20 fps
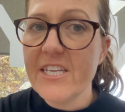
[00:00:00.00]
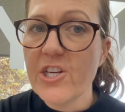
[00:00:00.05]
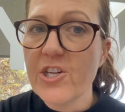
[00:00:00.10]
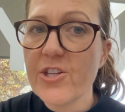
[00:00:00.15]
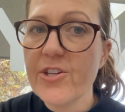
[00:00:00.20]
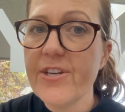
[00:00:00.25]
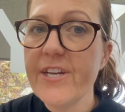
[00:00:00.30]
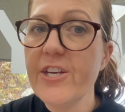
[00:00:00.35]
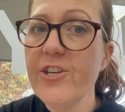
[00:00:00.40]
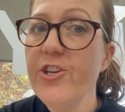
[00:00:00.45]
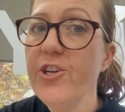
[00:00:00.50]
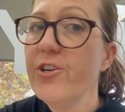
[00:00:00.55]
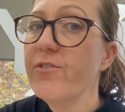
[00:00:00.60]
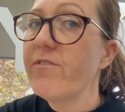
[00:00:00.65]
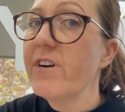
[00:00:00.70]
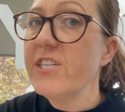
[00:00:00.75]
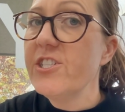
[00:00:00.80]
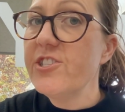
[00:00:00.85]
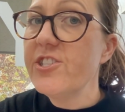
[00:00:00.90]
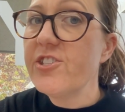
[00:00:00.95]
including new
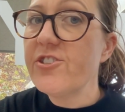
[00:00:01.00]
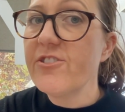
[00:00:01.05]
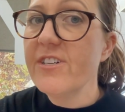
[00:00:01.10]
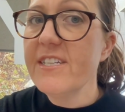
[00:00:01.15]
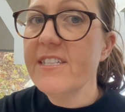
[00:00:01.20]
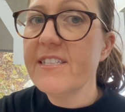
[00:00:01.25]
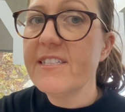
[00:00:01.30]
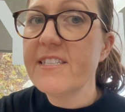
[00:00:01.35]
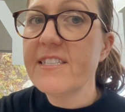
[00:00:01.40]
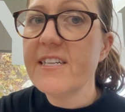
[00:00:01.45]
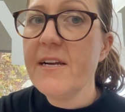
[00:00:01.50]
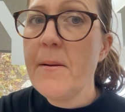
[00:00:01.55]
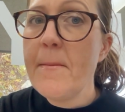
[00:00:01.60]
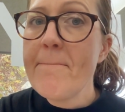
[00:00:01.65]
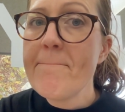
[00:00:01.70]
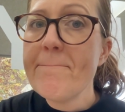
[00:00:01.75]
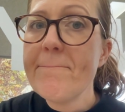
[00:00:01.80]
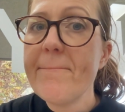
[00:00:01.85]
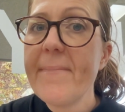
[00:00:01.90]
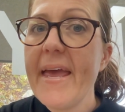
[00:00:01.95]
registrants
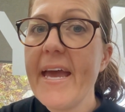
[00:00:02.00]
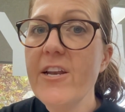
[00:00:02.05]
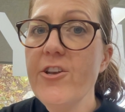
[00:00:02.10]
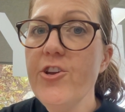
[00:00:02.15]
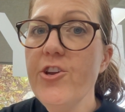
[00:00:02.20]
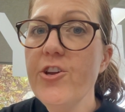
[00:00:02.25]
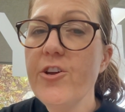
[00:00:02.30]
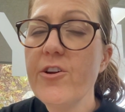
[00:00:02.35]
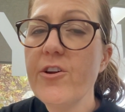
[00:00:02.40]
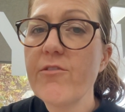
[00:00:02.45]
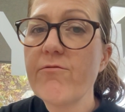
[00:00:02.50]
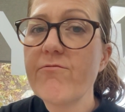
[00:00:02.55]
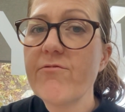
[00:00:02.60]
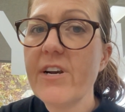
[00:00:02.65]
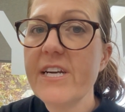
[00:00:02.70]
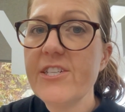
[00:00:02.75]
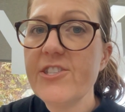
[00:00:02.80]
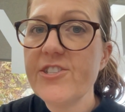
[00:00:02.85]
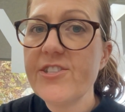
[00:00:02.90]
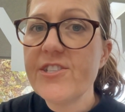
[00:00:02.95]
and new
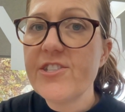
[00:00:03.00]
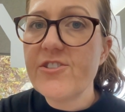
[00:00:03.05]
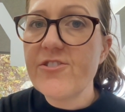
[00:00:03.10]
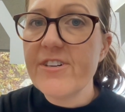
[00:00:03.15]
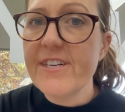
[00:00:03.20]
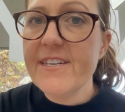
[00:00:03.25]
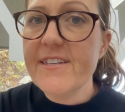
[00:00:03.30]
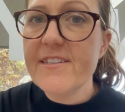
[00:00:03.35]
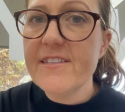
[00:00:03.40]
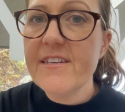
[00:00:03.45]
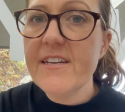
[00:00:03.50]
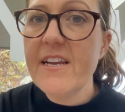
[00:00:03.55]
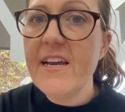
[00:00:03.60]
registrant